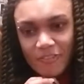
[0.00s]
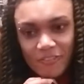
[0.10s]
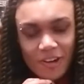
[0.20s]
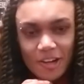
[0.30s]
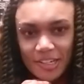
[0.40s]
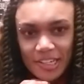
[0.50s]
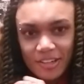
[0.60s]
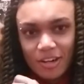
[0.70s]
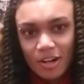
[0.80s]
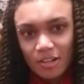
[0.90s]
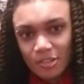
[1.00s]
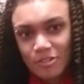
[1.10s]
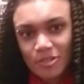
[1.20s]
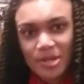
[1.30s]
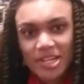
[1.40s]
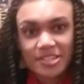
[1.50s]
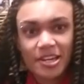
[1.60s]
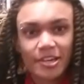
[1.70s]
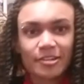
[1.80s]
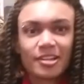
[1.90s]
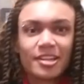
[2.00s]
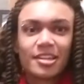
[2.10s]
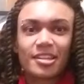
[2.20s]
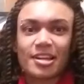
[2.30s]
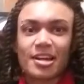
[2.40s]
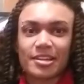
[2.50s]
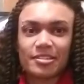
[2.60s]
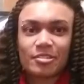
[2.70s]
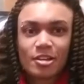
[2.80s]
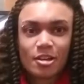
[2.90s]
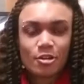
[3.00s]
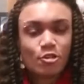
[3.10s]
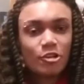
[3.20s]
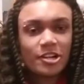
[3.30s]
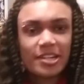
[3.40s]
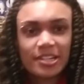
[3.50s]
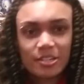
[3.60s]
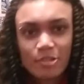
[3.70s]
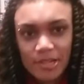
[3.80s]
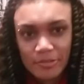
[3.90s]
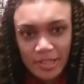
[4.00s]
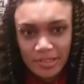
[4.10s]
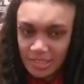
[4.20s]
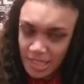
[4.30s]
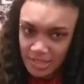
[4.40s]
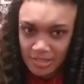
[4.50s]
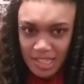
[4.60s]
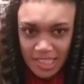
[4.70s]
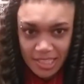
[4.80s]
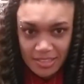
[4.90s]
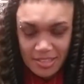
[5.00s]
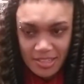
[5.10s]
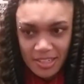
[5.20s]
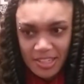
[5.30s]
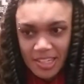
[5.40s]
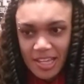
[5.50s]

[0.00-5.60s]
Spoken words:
fawning all over my attire that I coordinated quite well, I'd like to say.